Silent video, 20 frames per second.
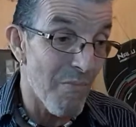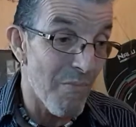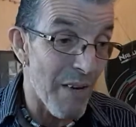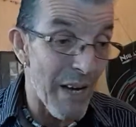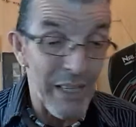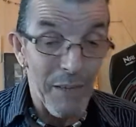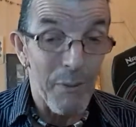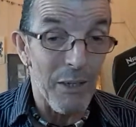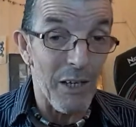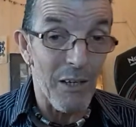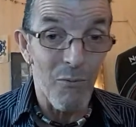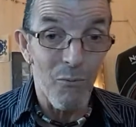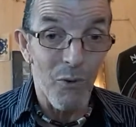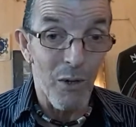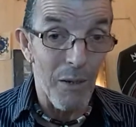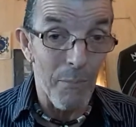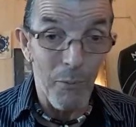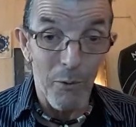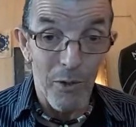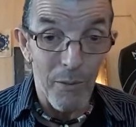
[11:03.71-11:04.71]
Anybody can
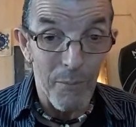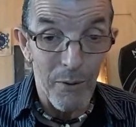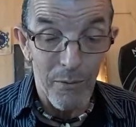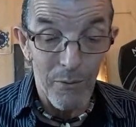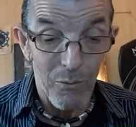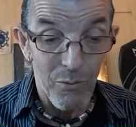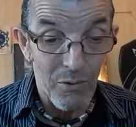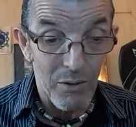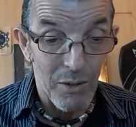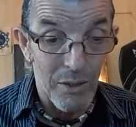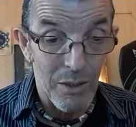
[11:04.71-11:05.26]
write a book of poems.